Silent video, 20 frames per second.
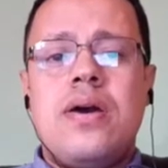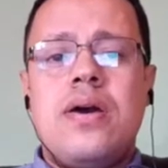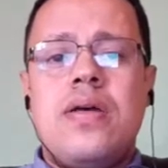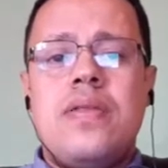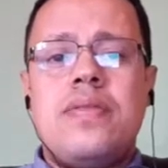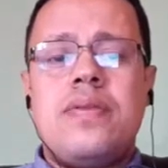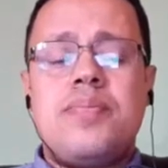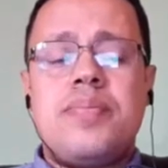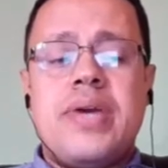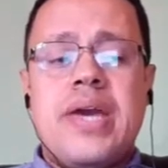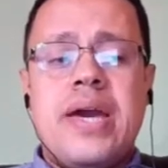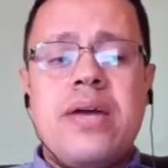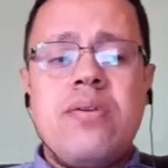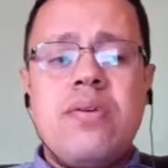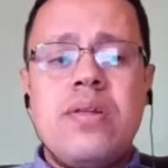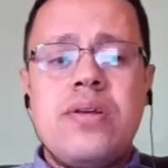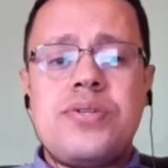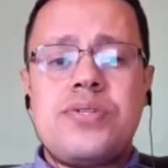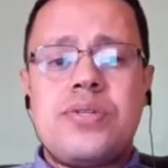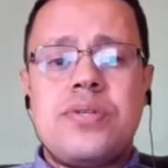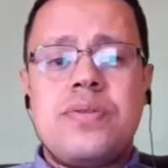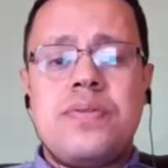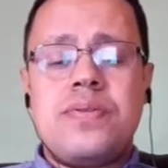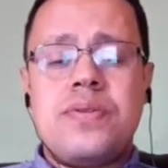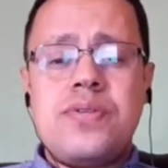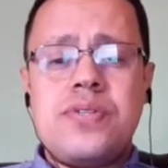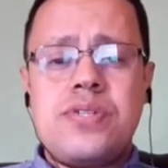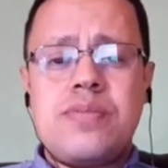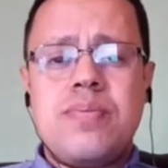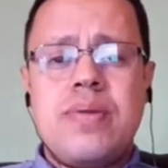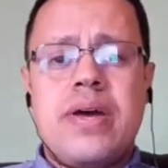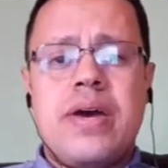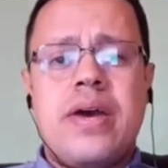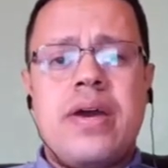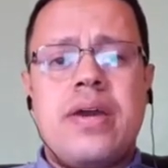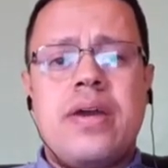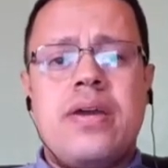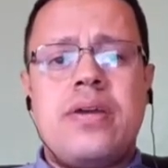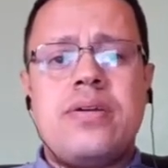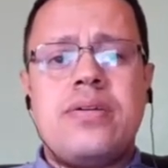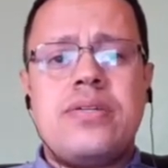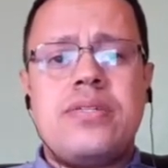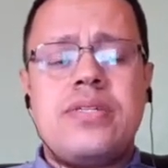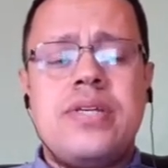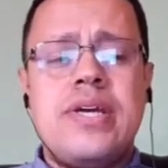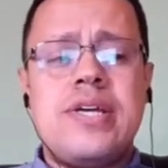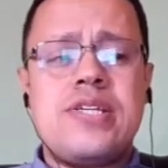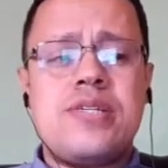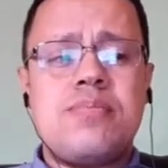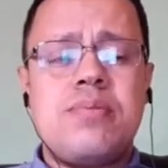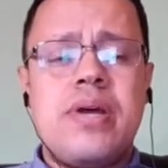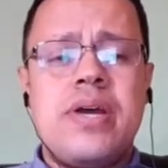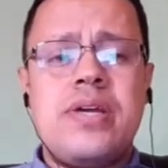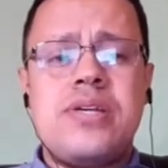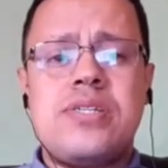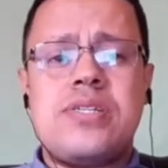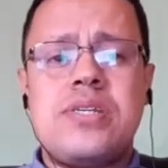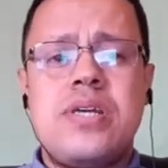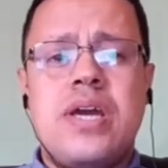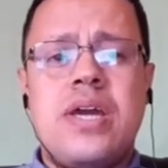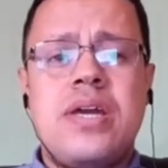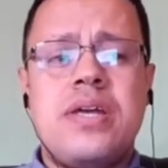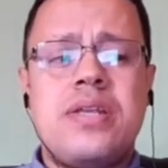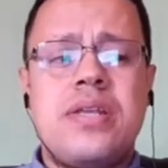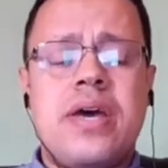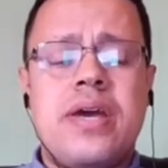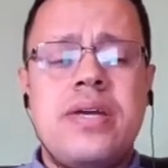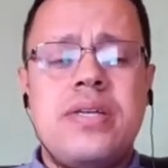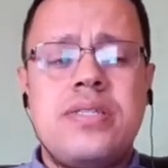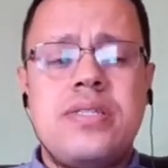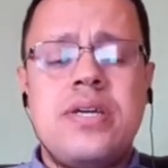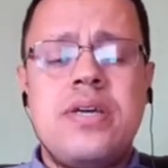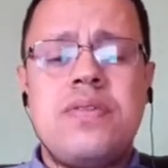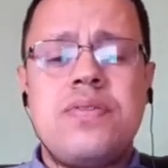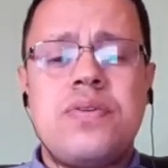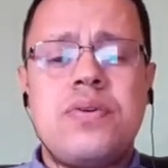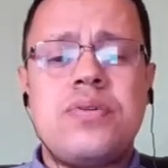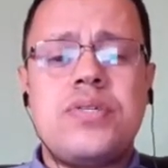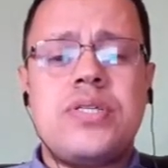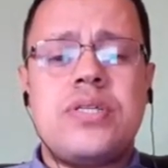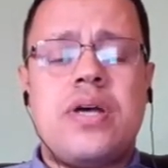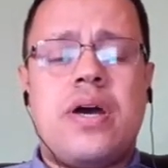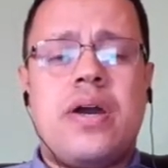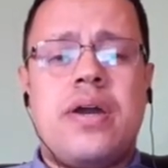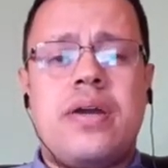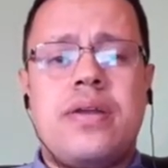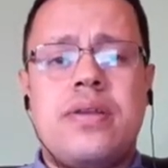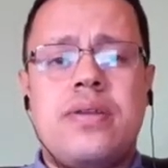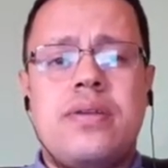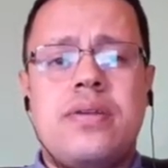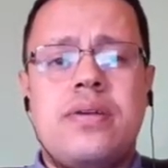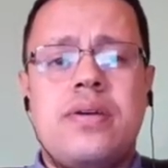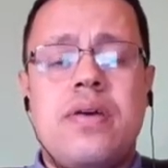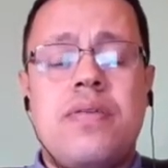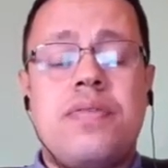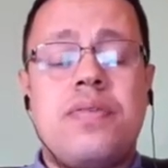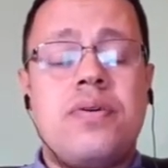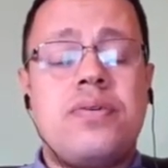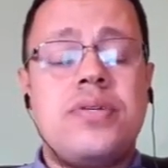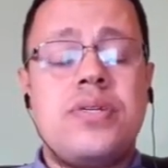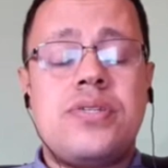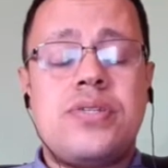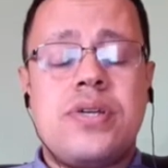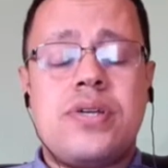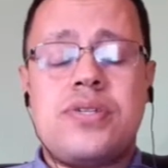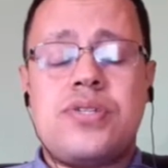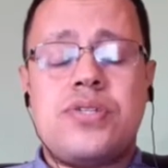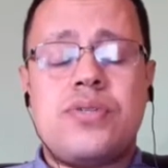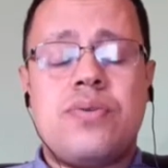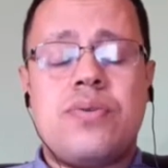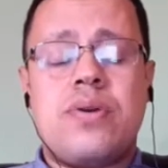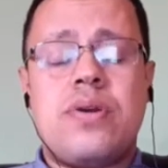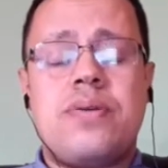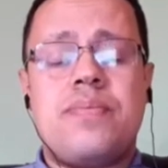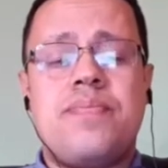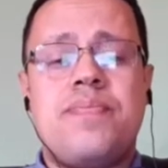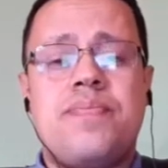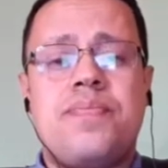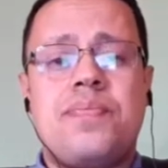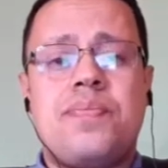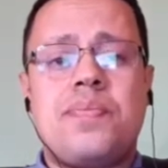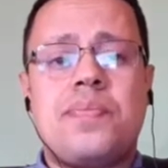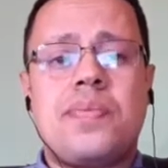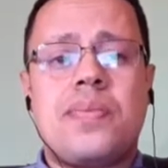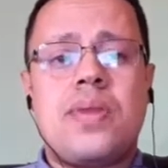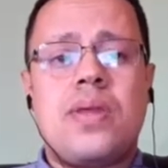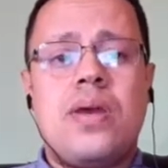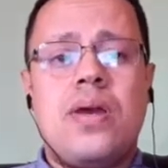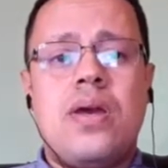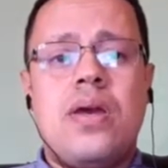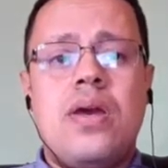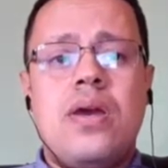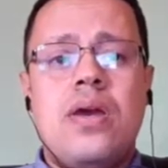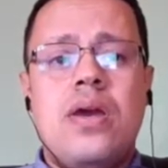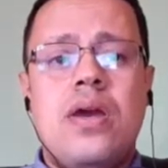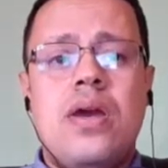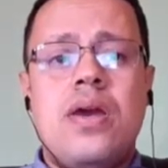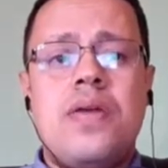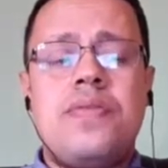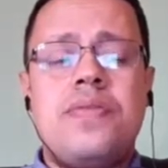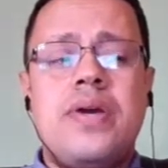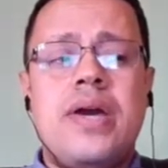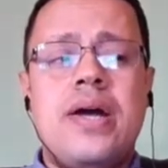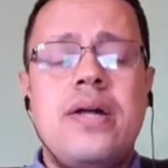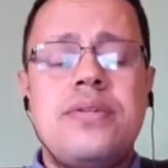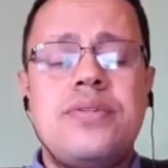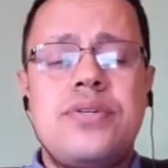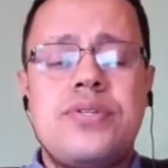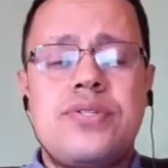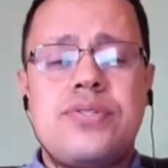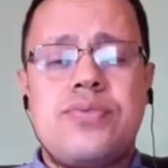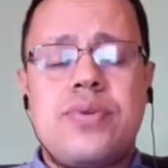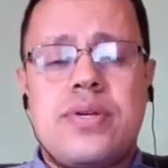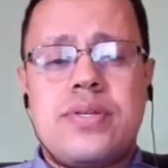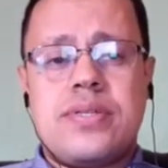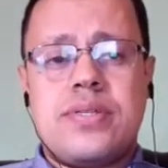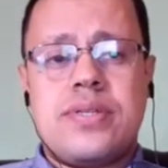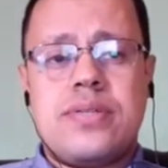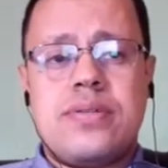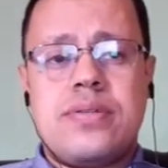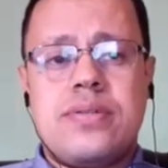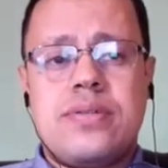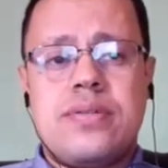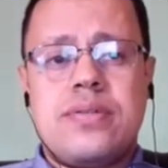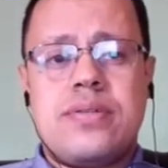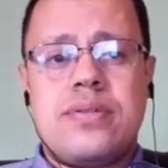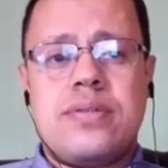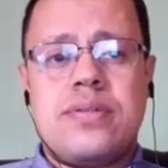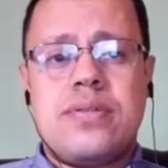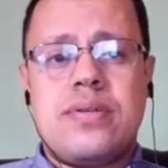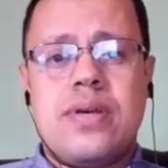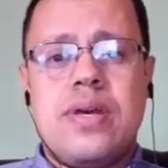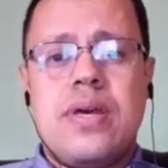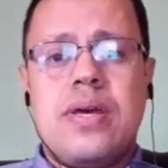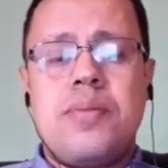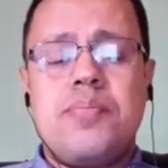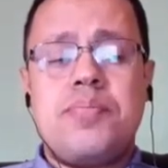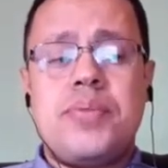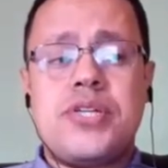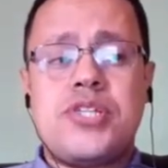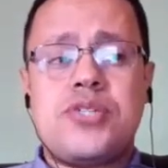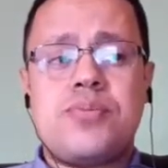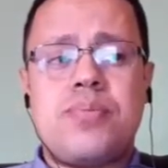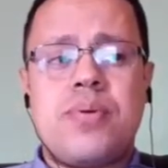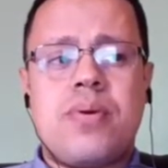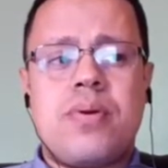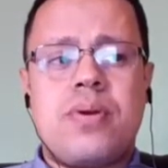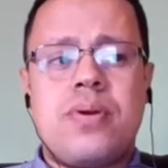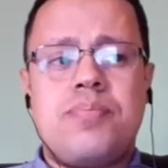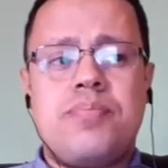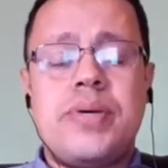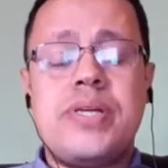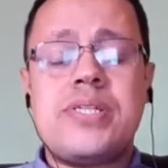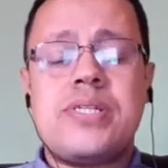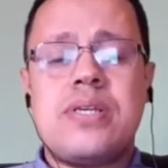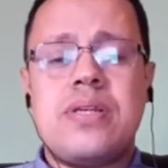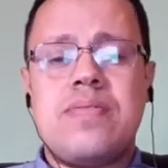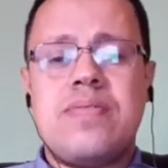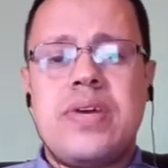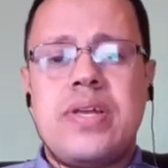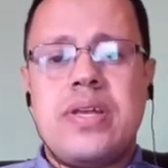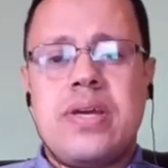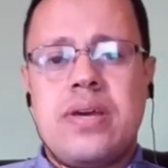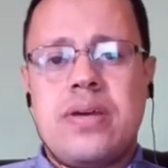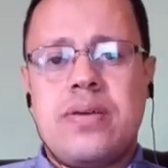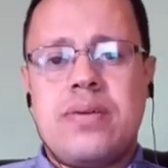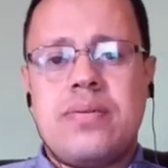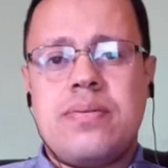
The Piano Lesson, this play, takes place in 1936, in the Hill District, Pittsburgh, Pennsylvania.